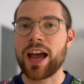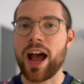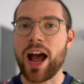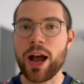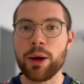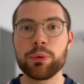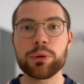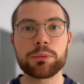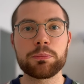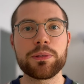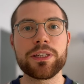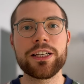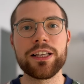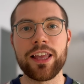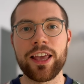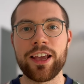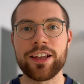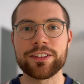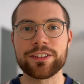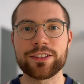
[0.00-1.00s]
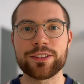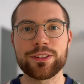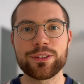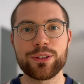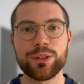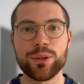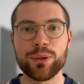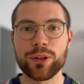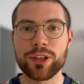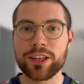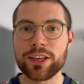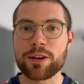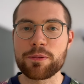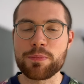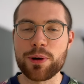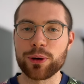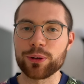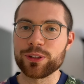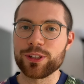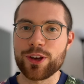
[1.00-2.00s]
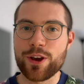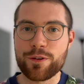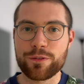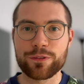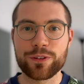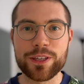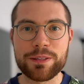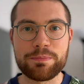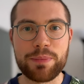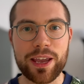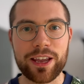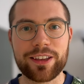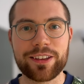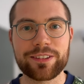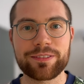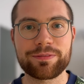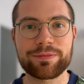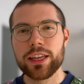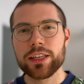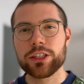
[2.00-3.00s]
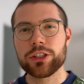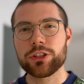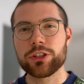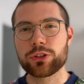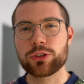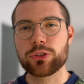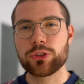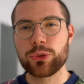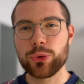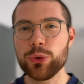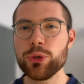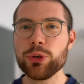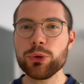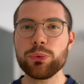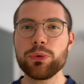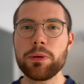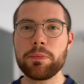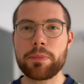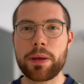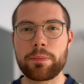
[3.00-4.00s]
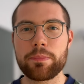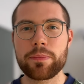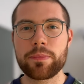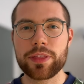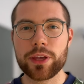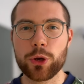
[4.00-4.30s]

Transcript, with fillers: I would be glad to hear about your feedback. Do you remember the